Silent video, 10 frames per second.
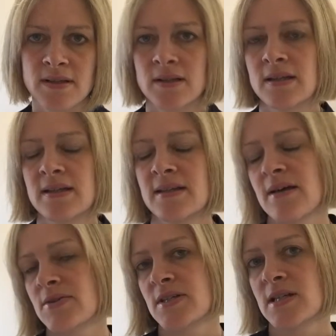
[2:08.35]
And
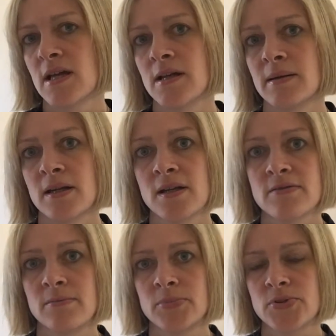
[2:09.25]
that was
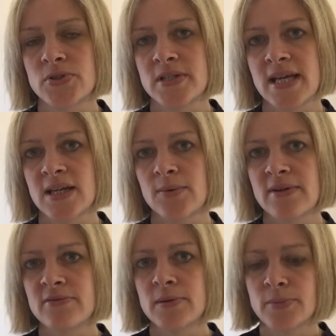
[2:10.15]
another important
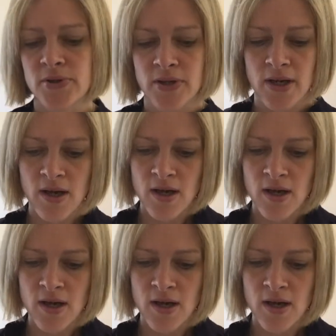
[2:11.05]
takeaway from the book.